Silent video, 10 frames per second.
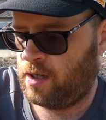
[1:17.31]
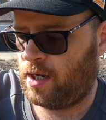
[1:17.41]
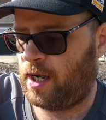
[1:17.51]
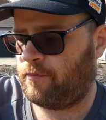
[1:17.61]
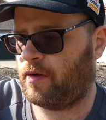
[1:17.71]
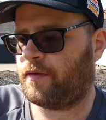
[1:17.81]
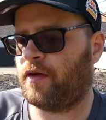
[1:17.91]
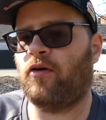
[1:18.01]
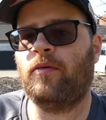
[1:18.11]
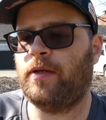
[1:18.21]
I have
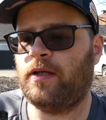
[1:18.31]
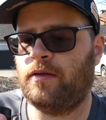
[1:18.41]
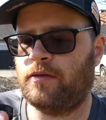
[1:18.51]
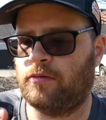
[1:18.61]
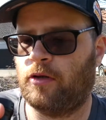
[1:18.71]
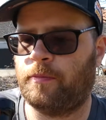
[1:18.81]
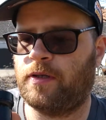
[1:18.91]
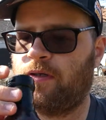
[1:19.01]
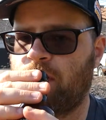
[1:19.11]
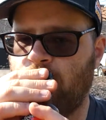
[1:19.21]
nothing on me to open it,